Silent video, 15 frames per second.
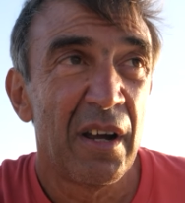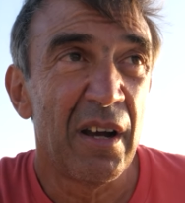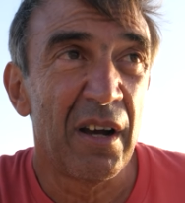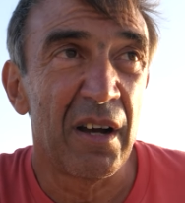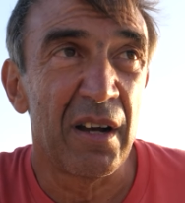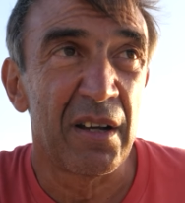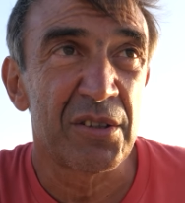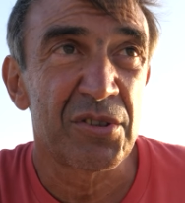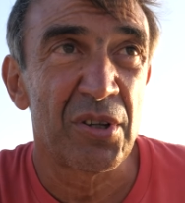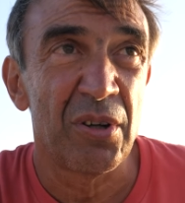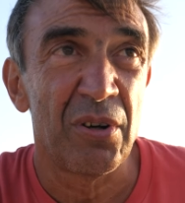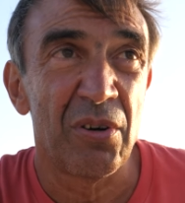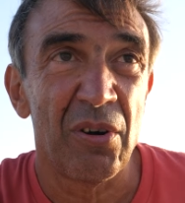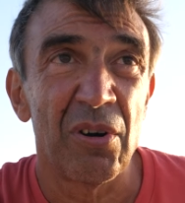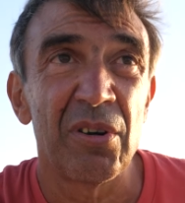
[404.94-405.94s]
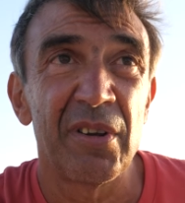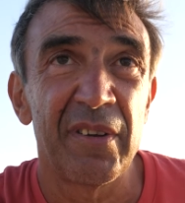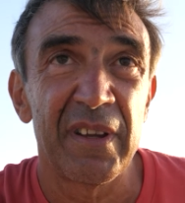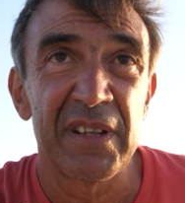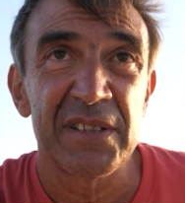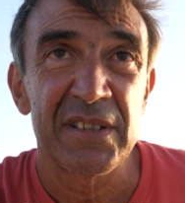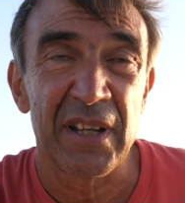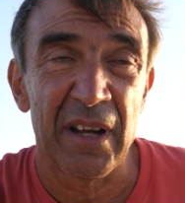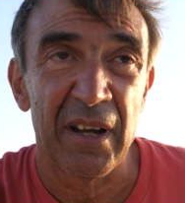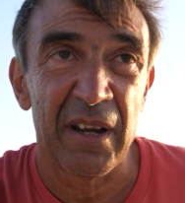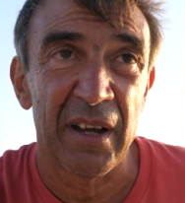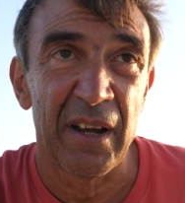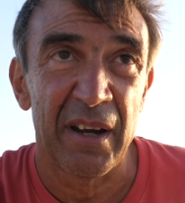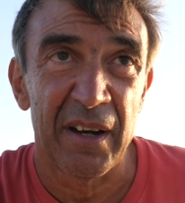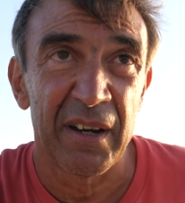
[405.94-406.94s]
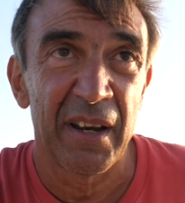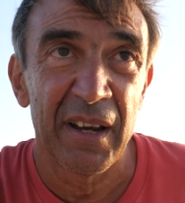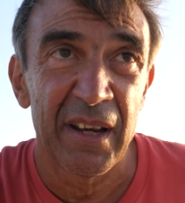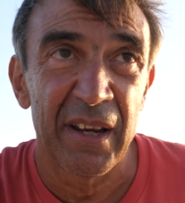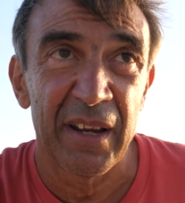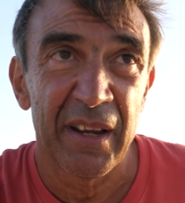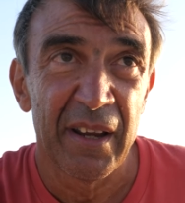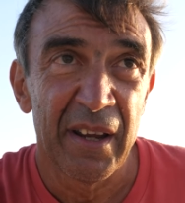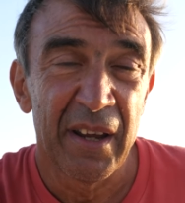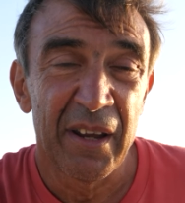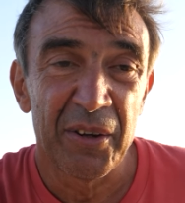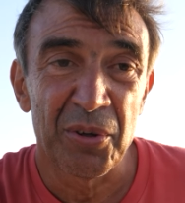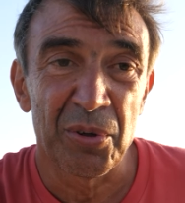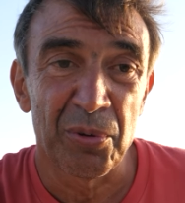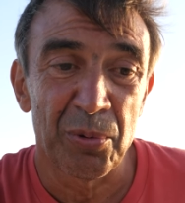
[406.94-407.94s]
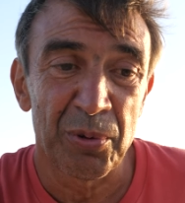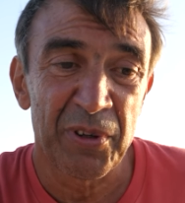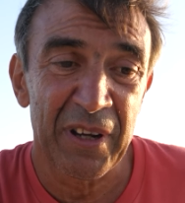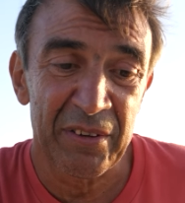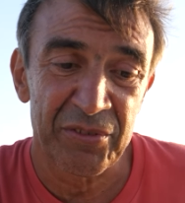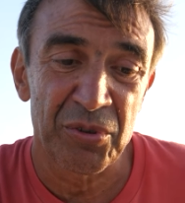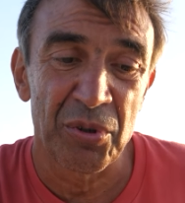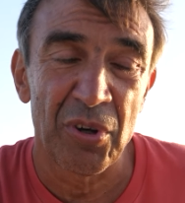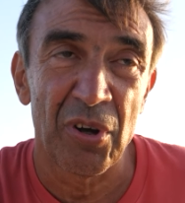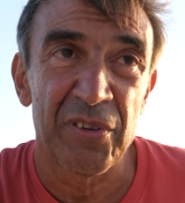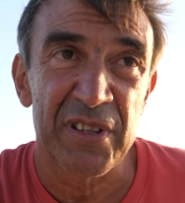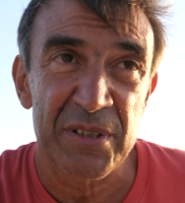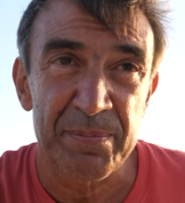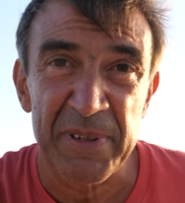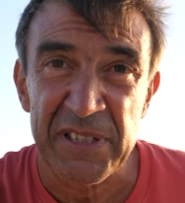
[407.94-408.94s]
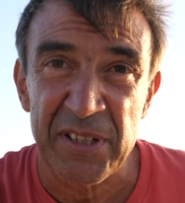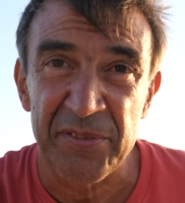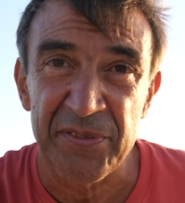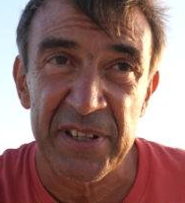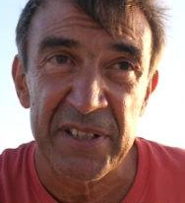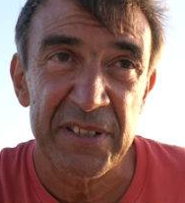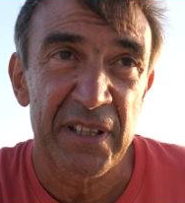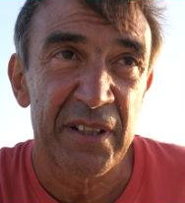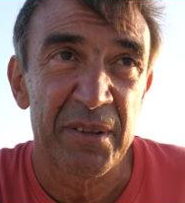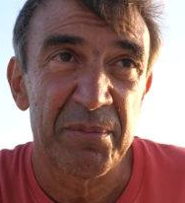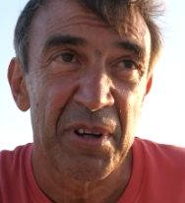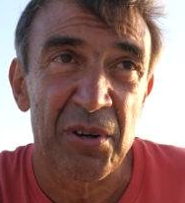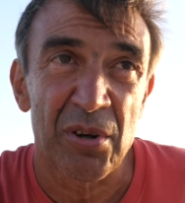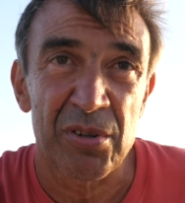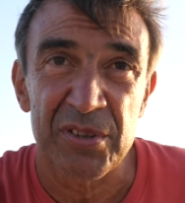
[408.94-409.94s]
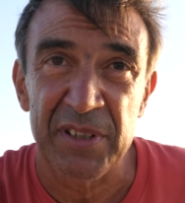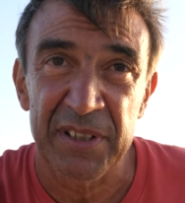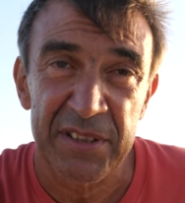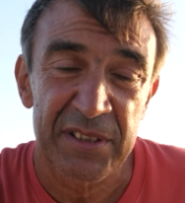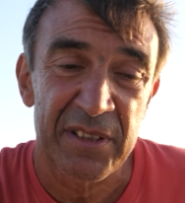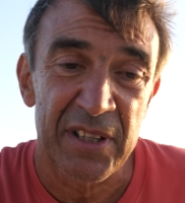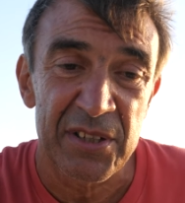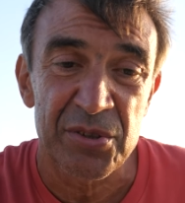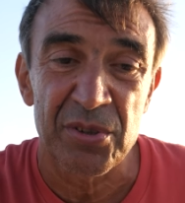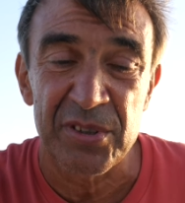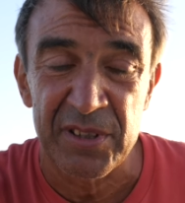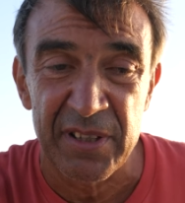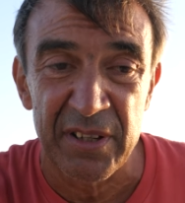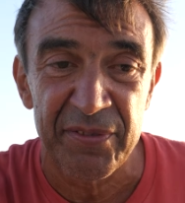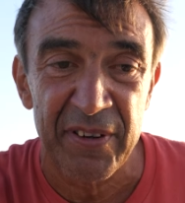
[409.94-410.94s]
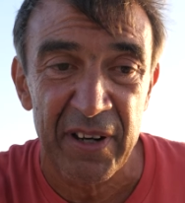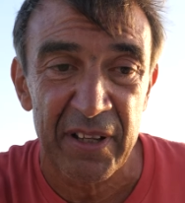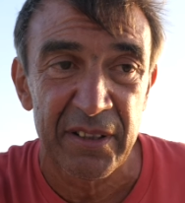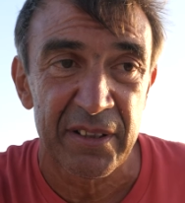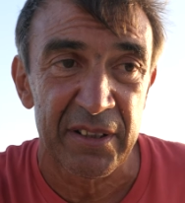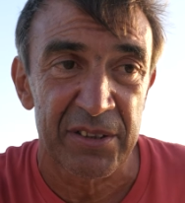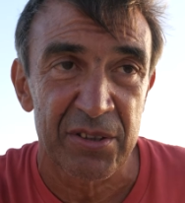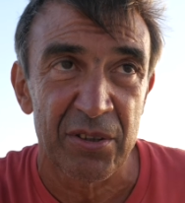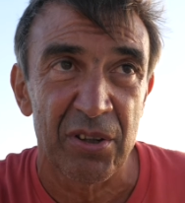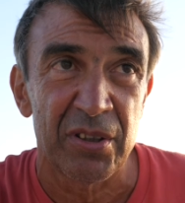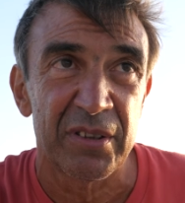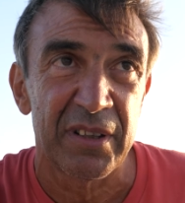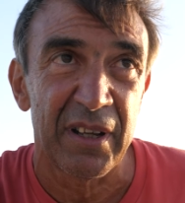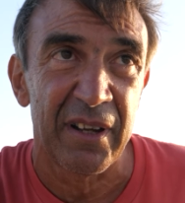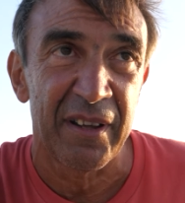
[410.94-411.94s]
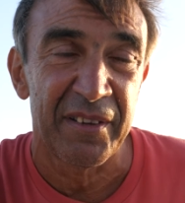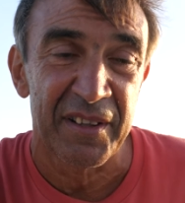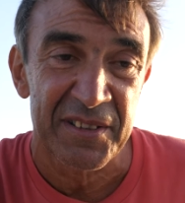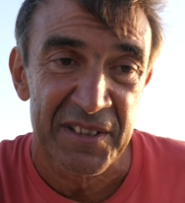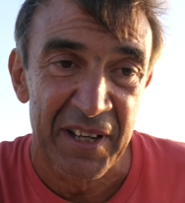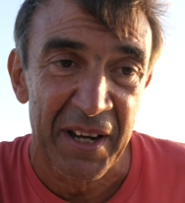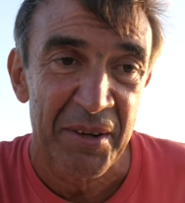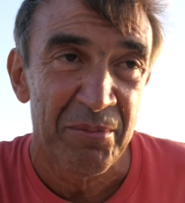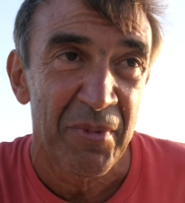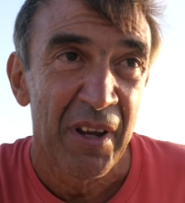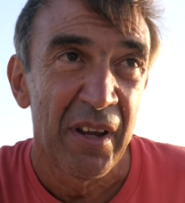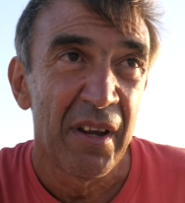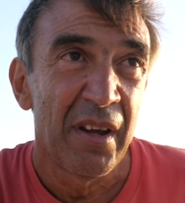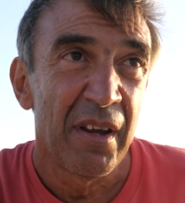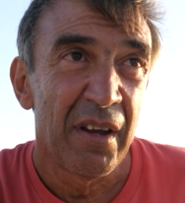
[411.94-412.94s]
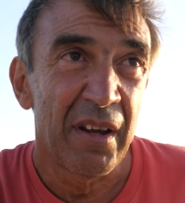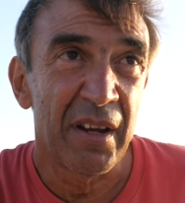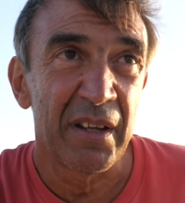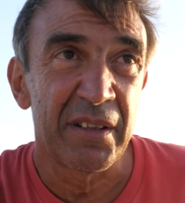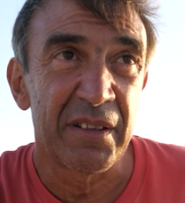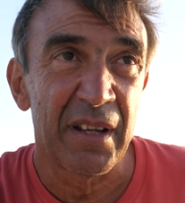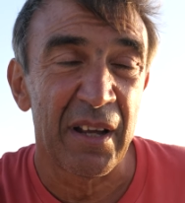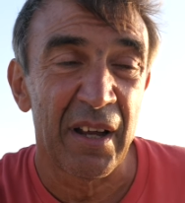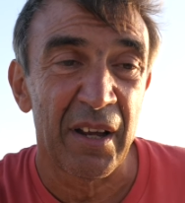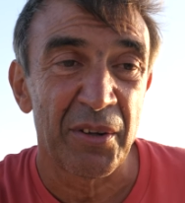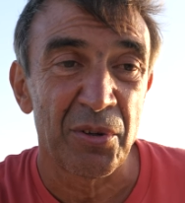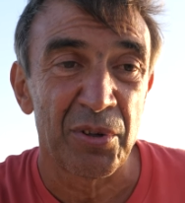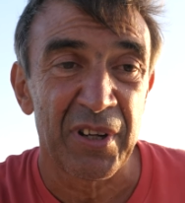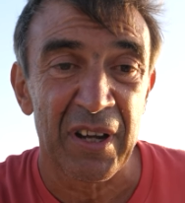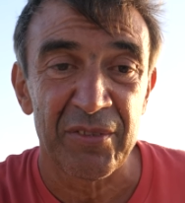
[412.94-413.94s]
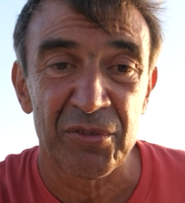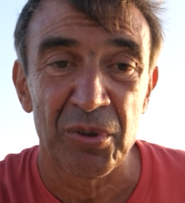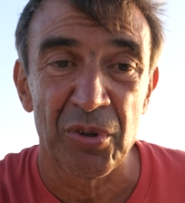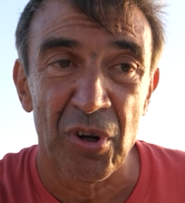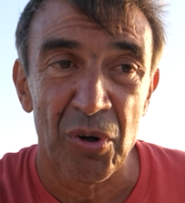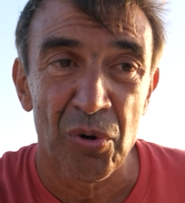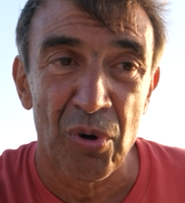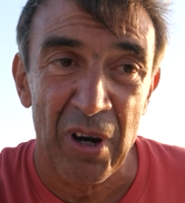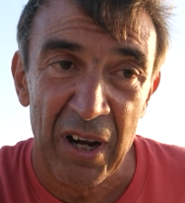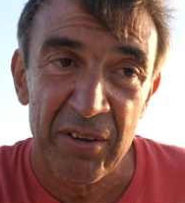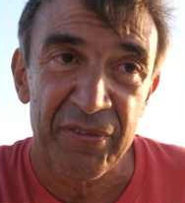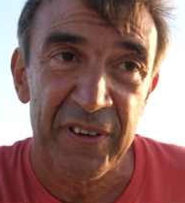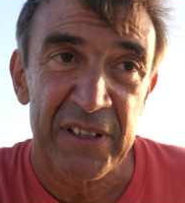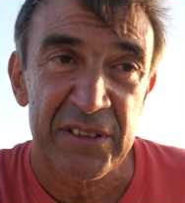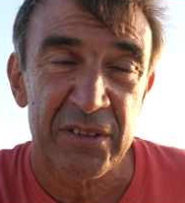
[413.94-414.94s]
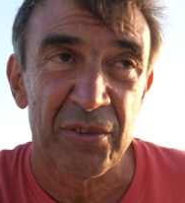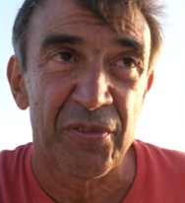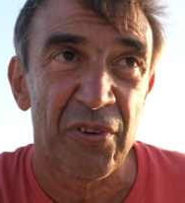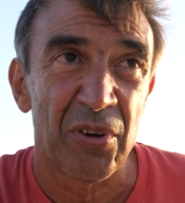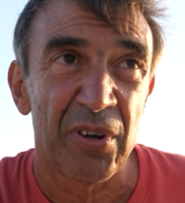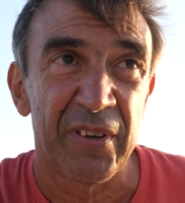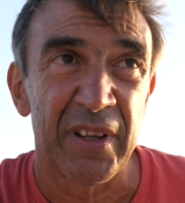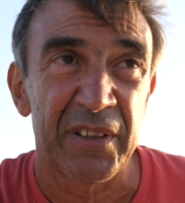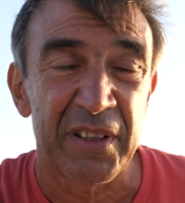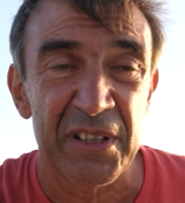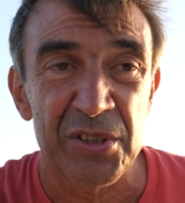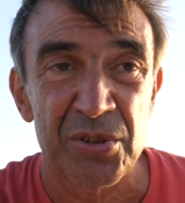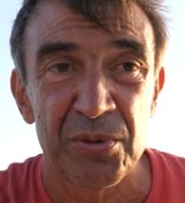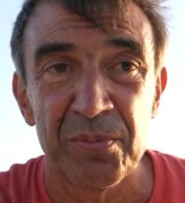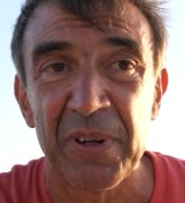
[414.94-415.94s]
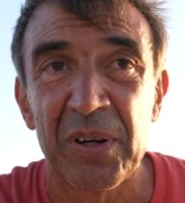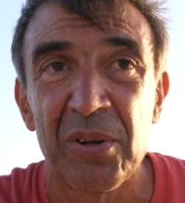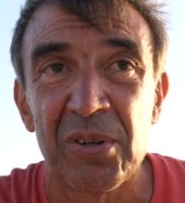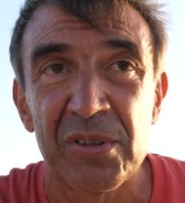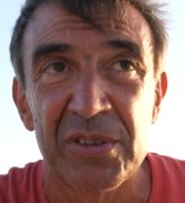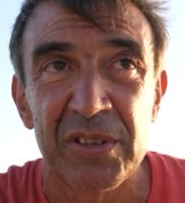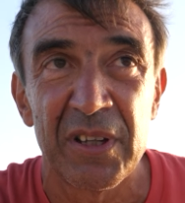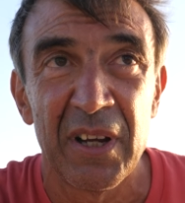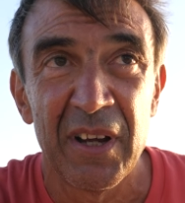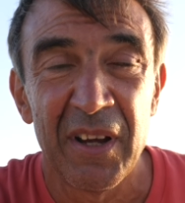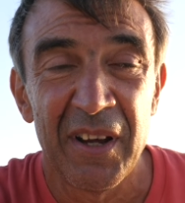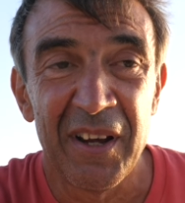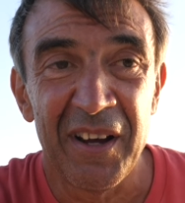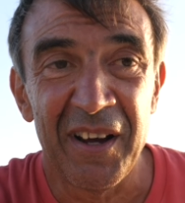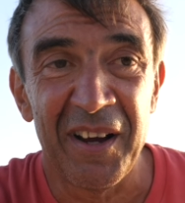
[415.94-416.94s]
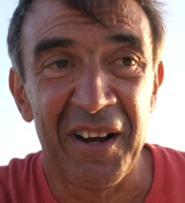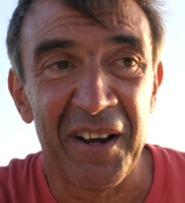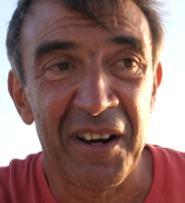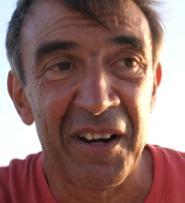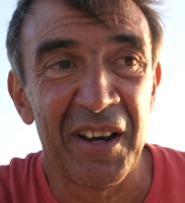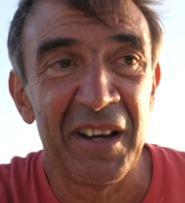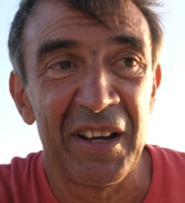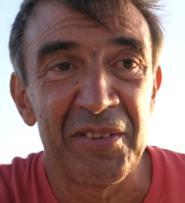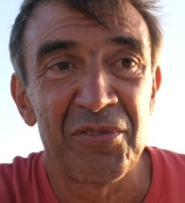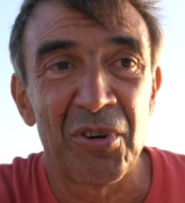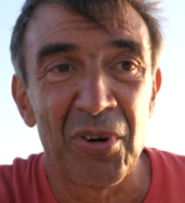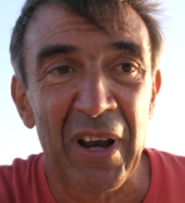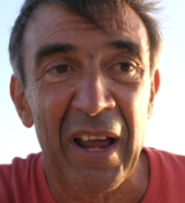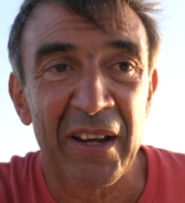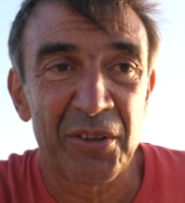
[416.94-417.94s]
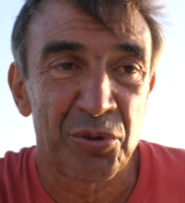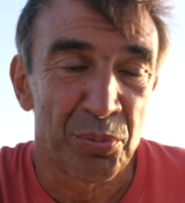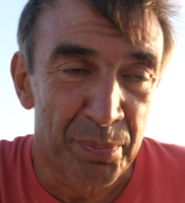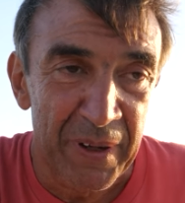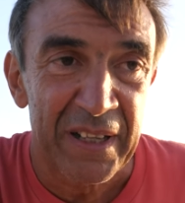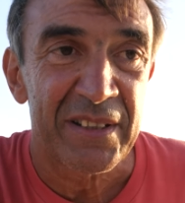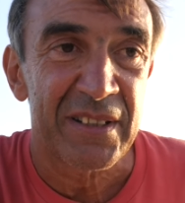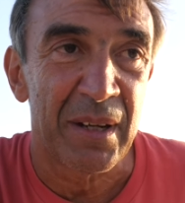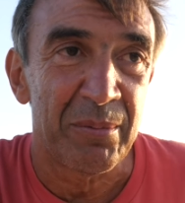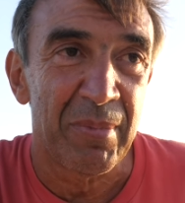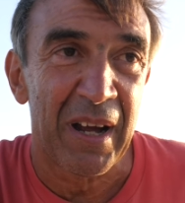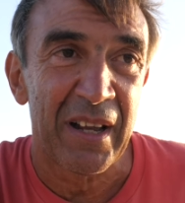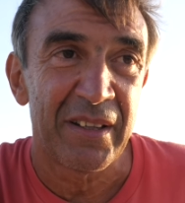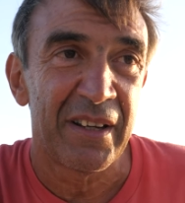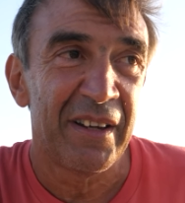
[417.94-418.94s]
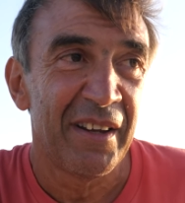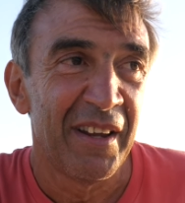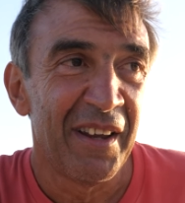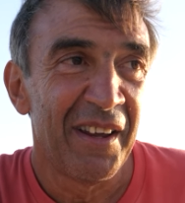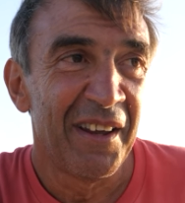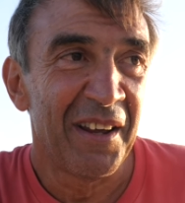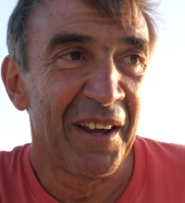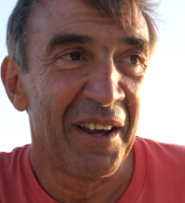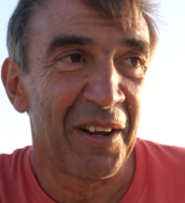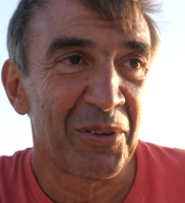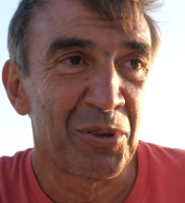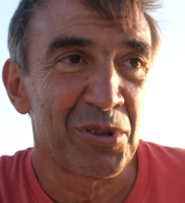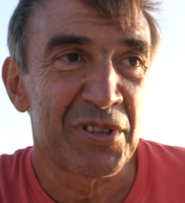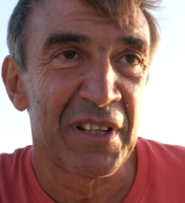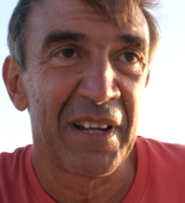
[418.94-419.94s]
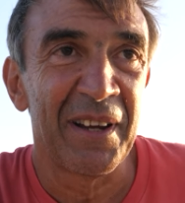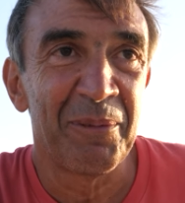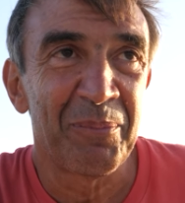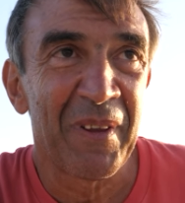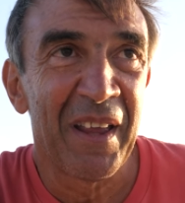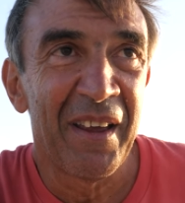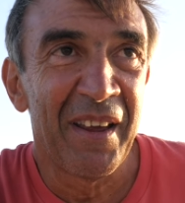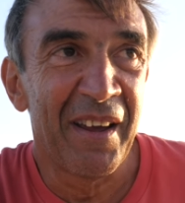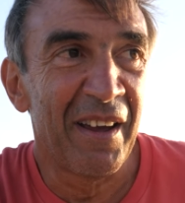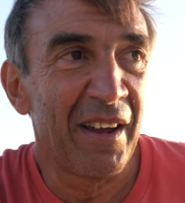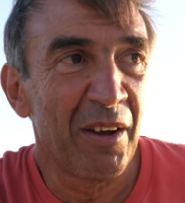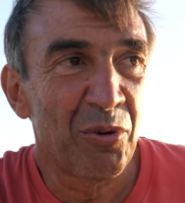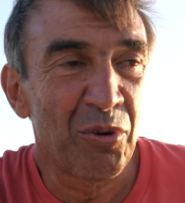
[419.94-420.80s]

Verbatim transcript: Uh, so all these uh, really you have to know the specificity because each tissue is different, it's not the same. And you have to know well, first of all, the tissue because uh, really, if you like to beat somebody, uh, you see, uh,